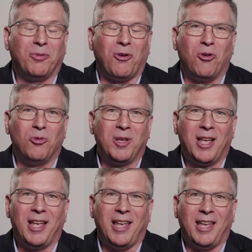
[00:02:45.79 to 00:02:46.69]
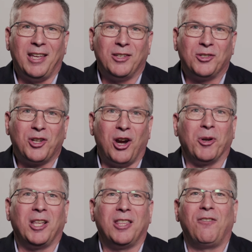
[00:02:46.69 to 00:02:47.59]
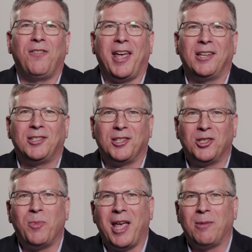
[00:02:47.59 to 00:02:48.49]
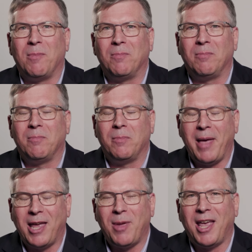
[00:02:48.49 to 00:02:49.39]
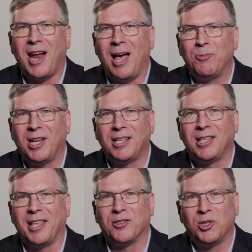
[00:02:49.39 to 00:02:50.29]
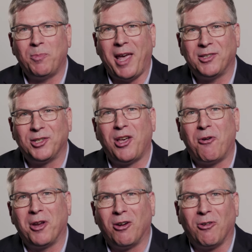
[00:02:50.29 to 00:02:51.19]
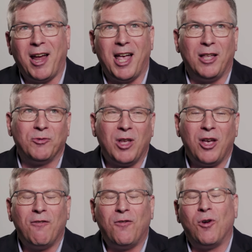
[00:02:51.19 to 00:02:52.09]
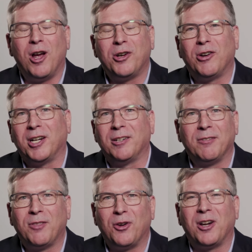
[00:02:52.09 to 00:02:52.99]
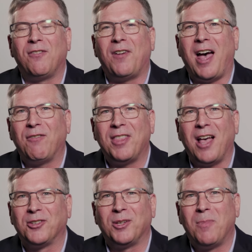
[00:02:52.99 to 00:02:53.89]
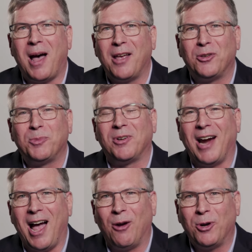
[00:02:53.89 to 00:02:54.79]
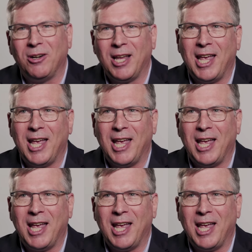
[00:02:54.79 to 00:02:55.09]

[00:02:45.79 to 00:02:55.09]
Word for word: Probe is currently the fastest main man-made object in space going around 435,000 miles per hour.